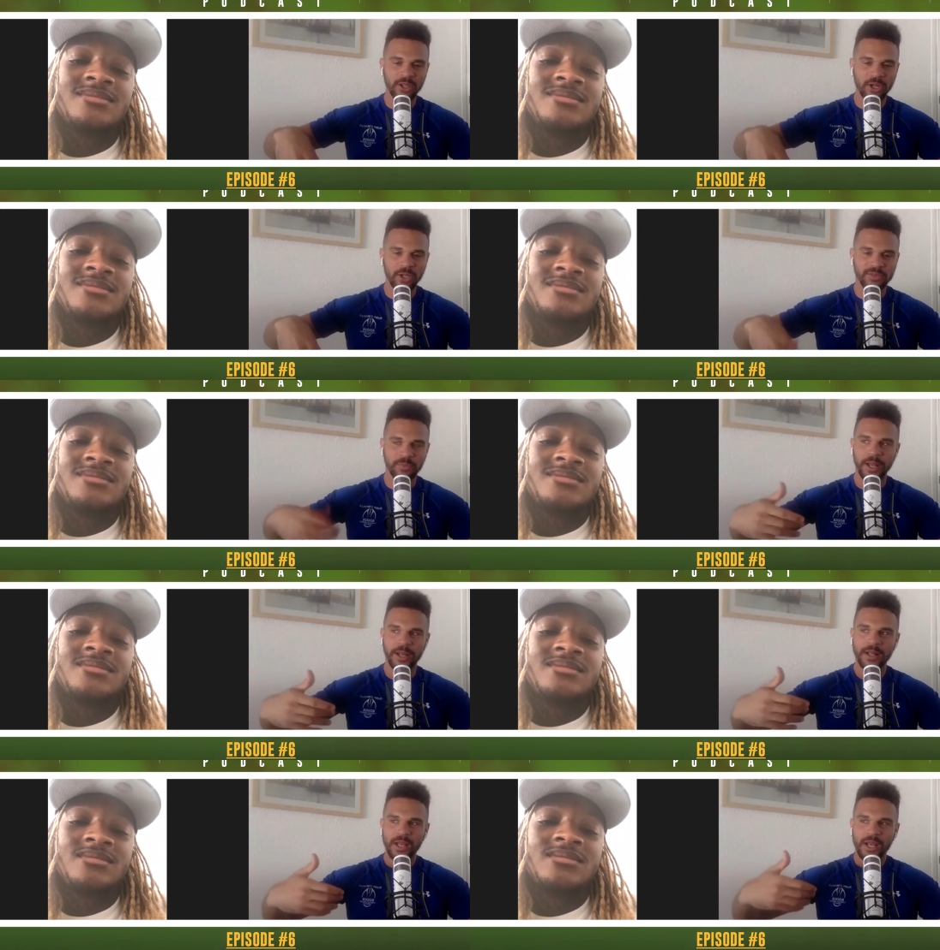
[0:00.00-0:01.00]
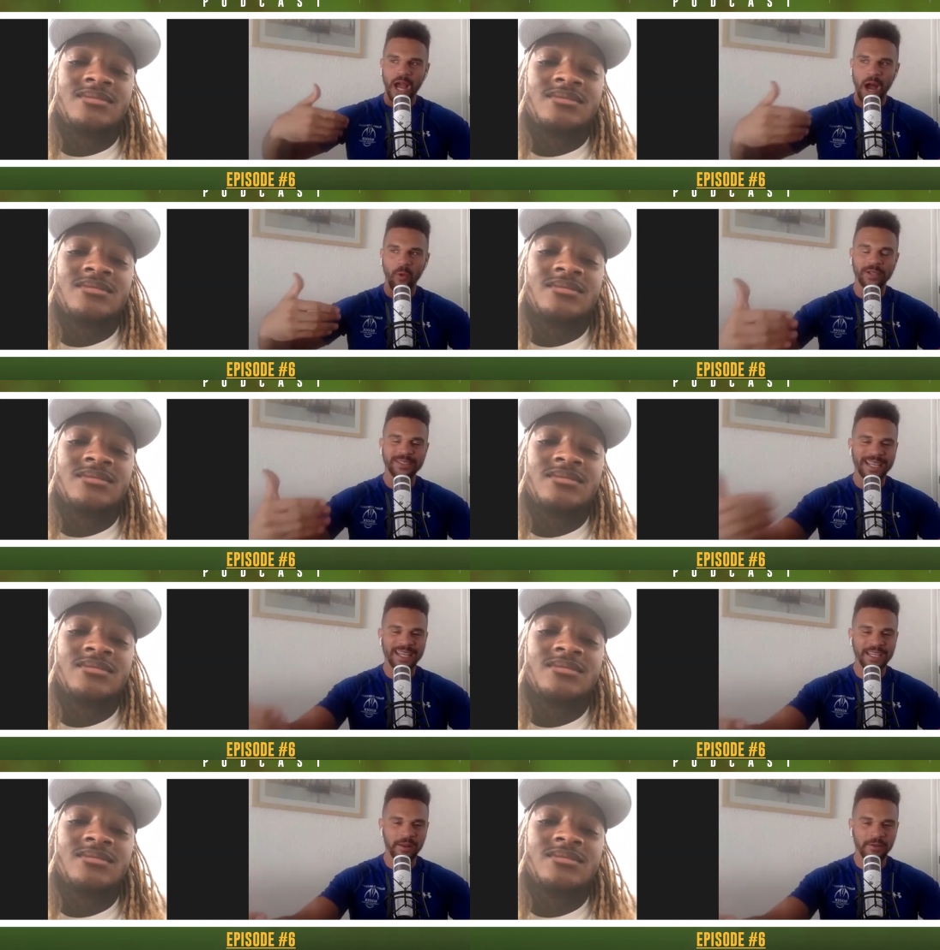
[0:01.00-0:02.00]
Speaker 1: those. But how was it
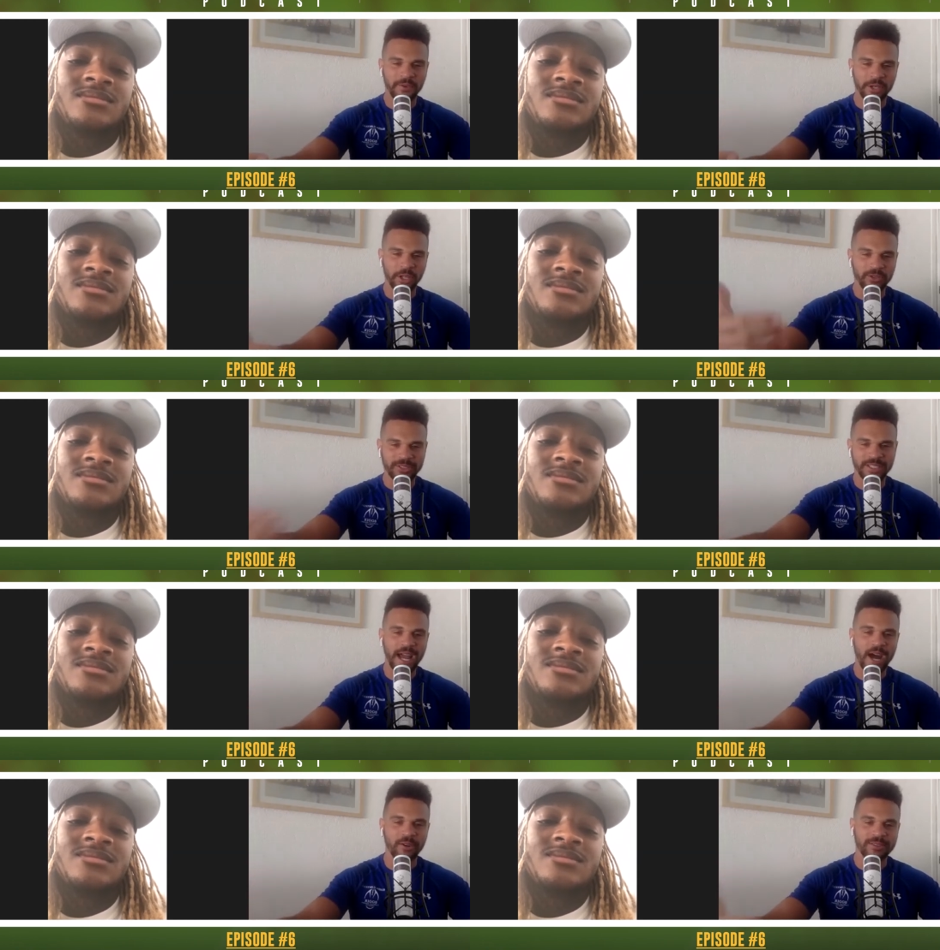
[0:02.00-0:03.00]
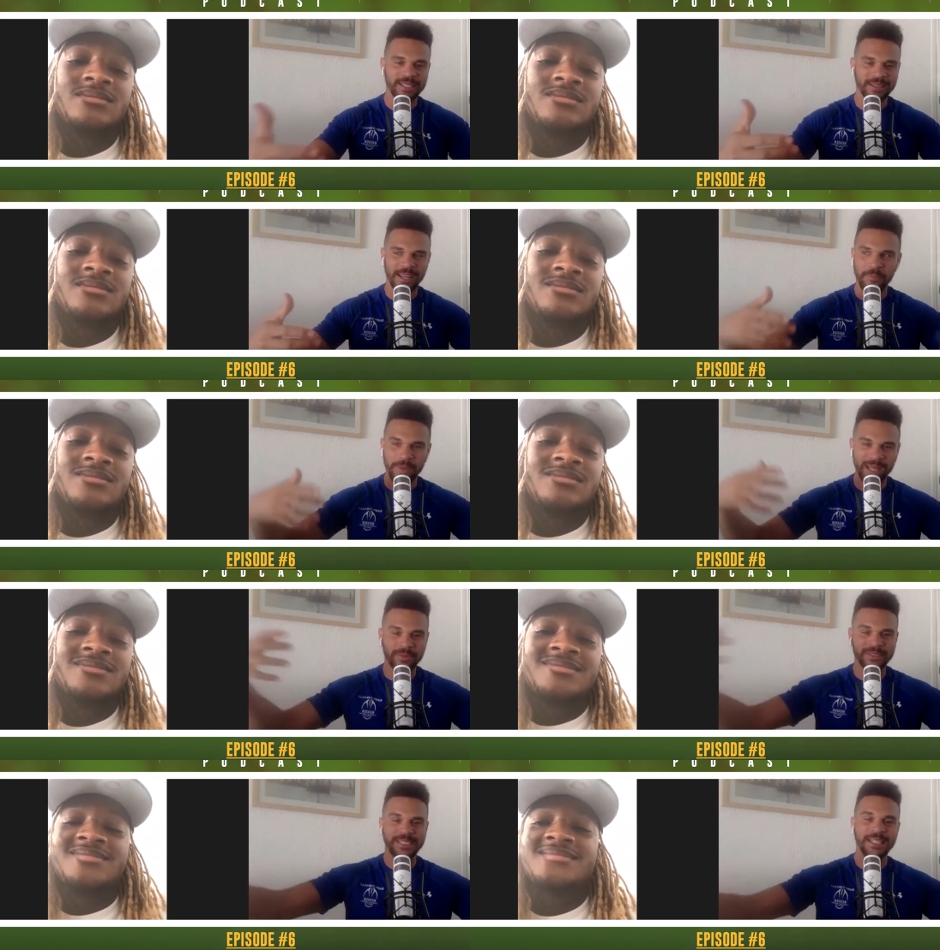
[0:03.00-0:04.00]
getting in front of those scouts and, and being
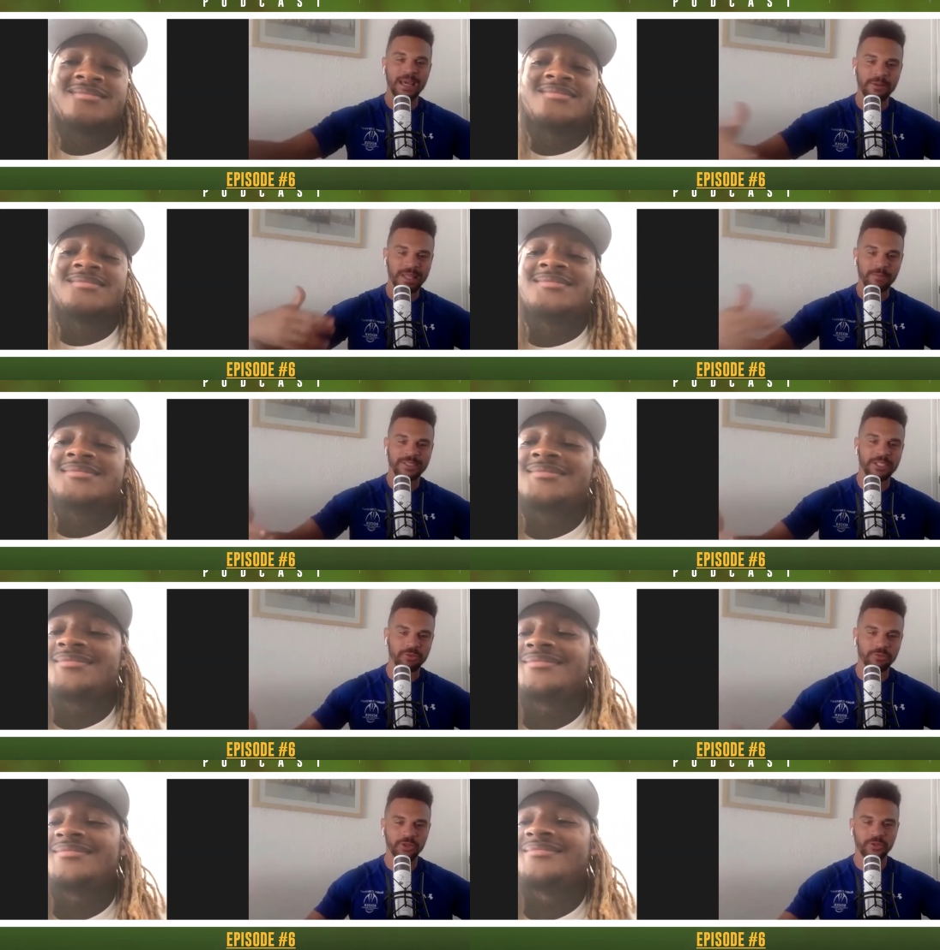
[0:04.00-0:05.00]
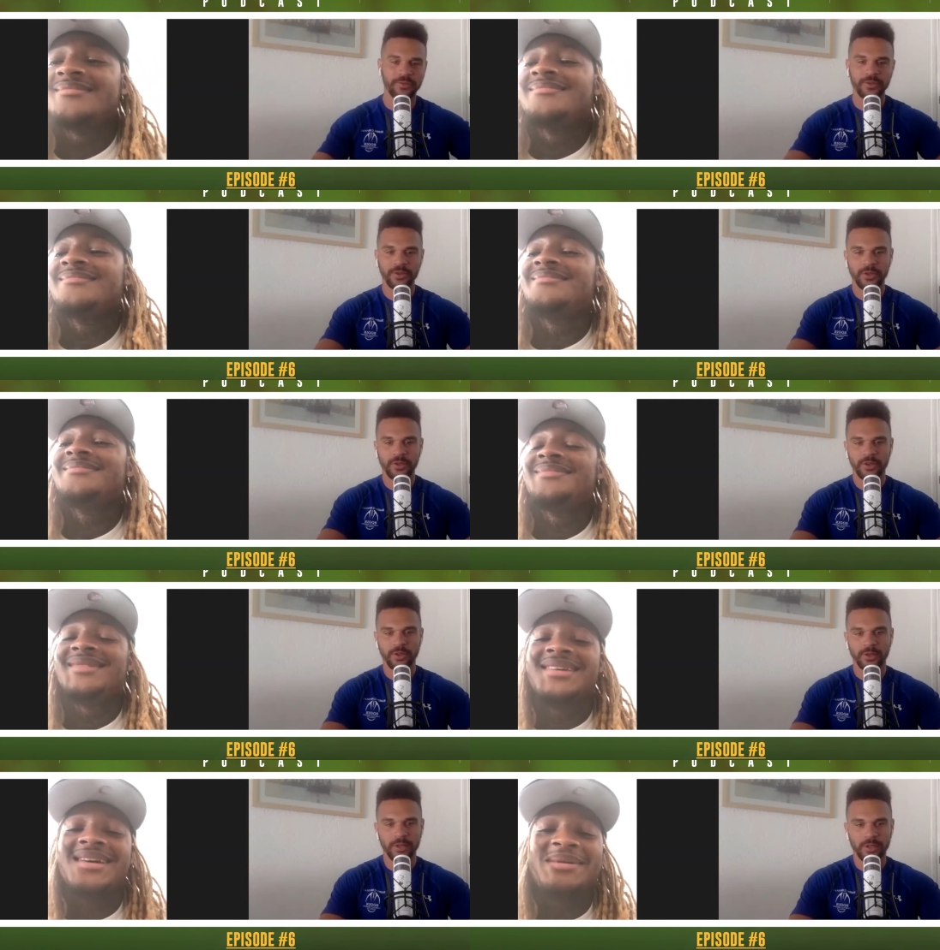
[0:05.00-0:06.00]
able to see them and them see you move?
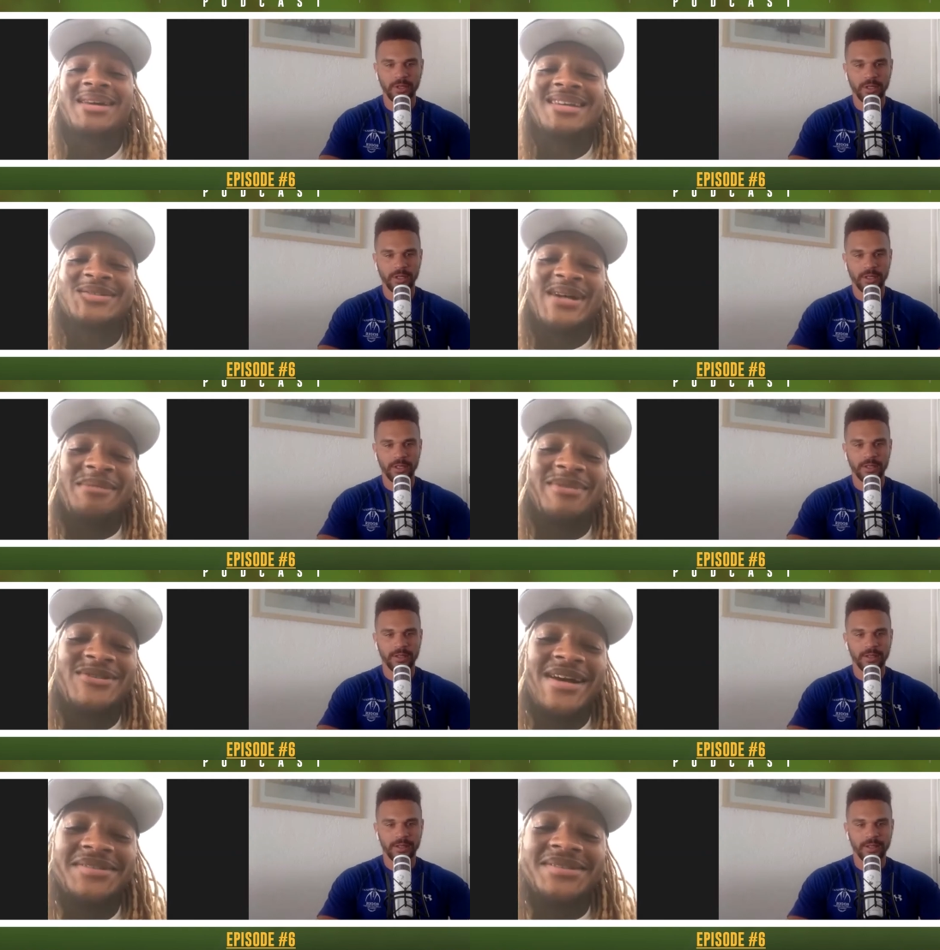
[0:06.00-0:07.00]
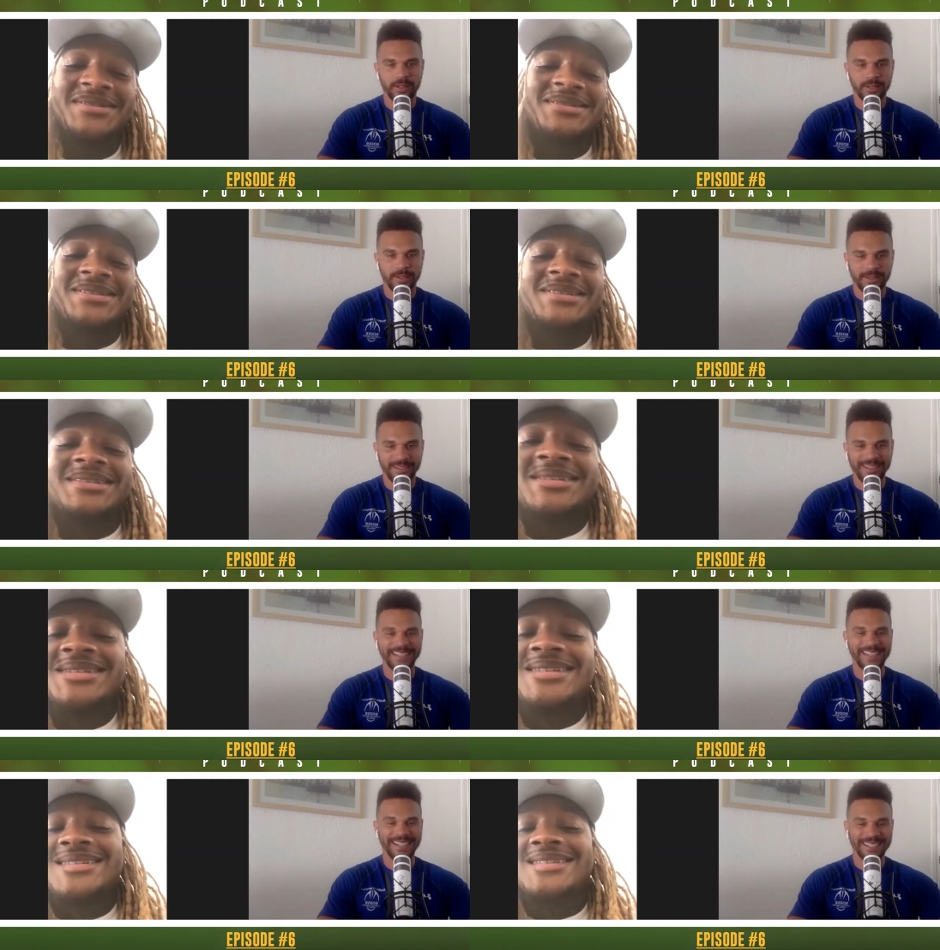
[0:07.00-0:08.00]
Speaker 2: I mean, that's what got me drafted.
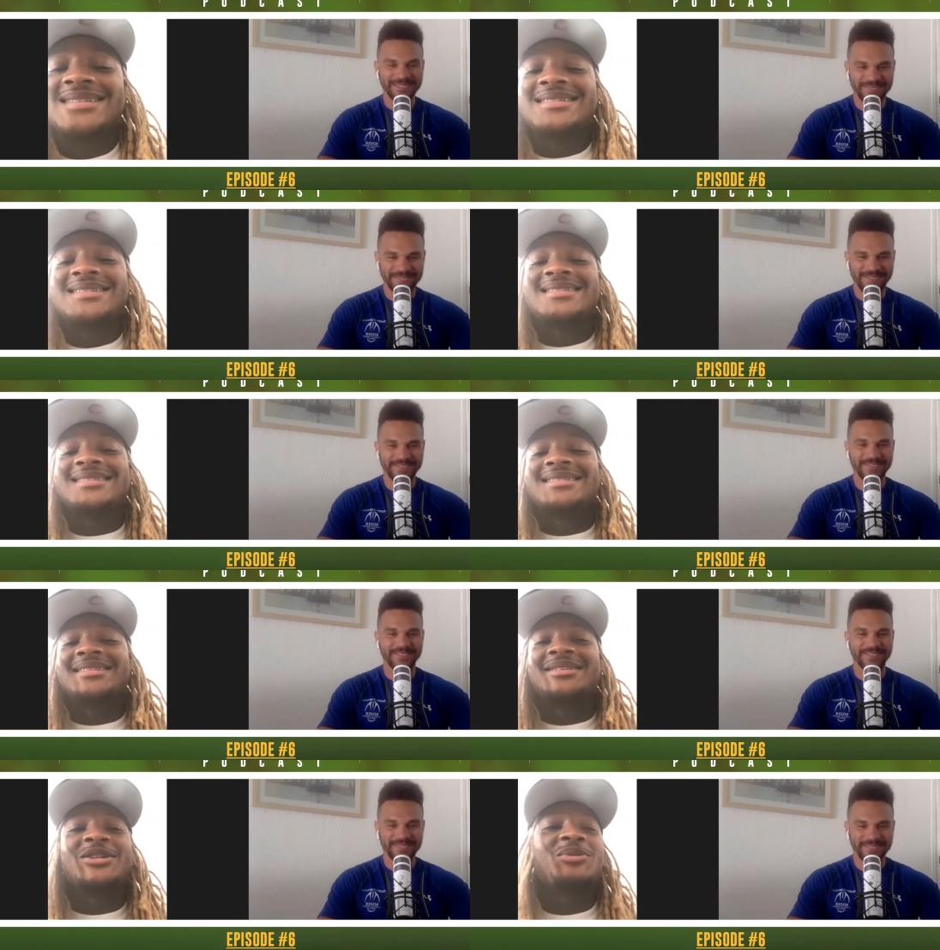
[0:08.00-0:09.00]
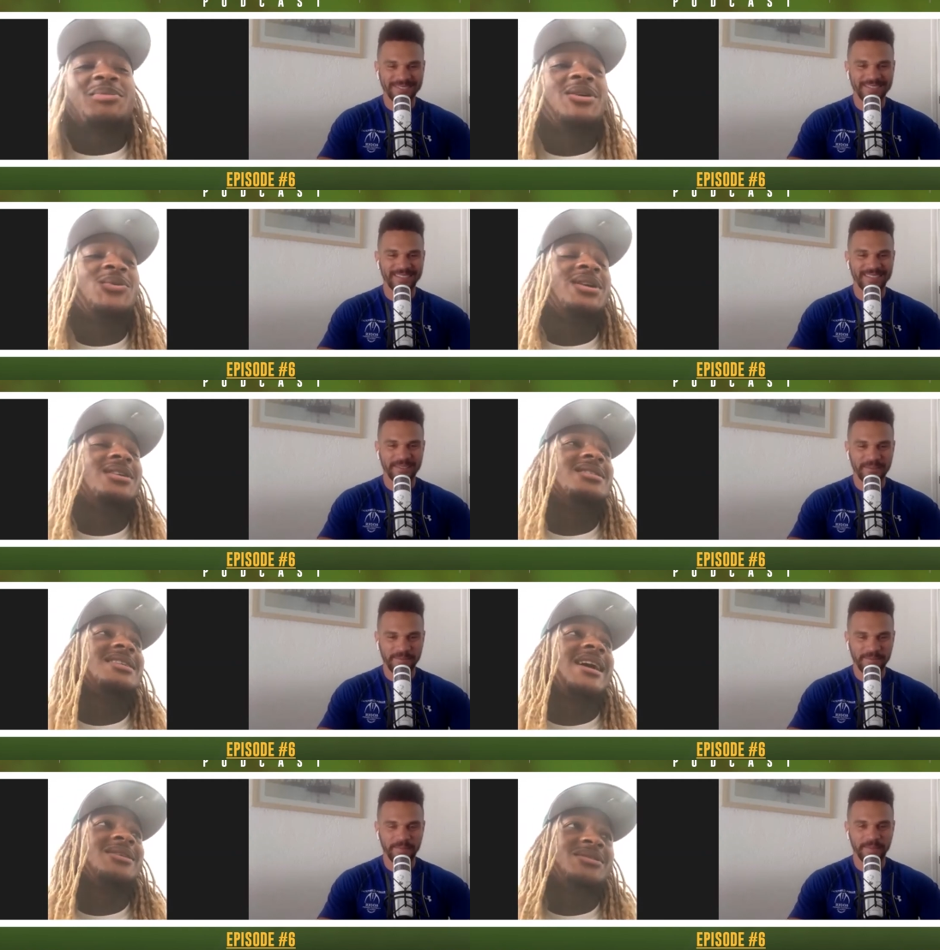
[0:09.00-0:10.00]
Yep. You know what I mean? One of the
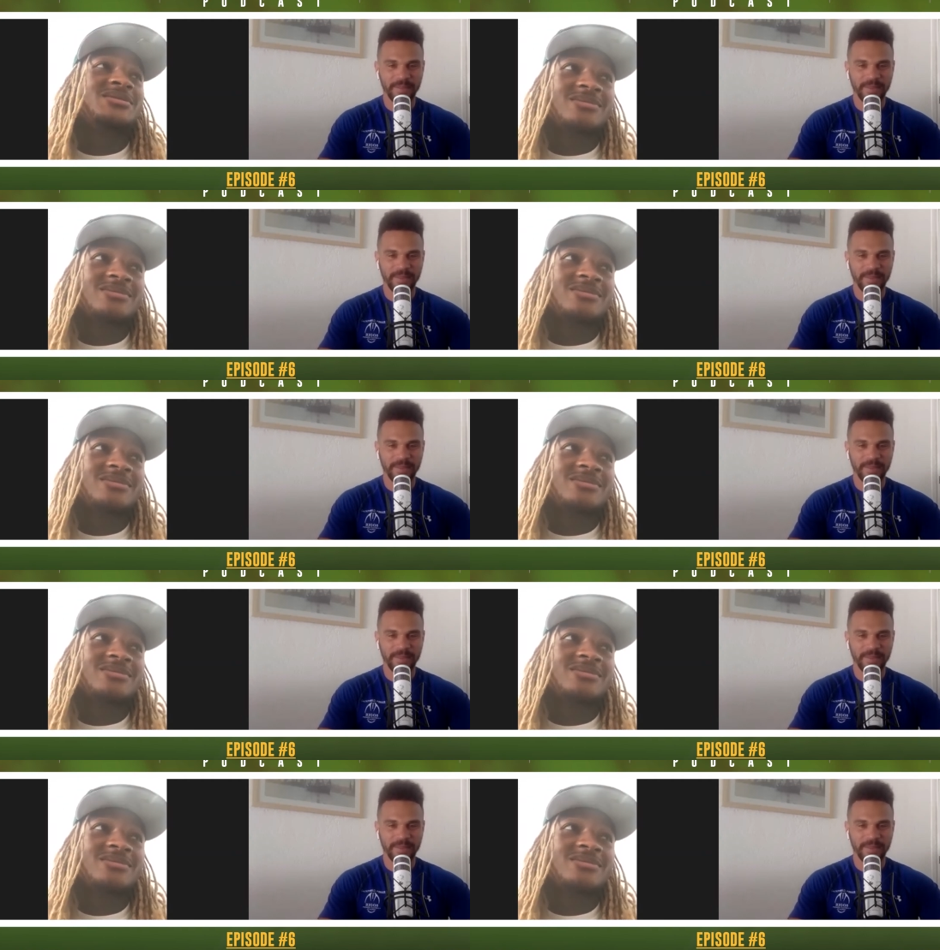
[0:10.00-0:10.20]
scouts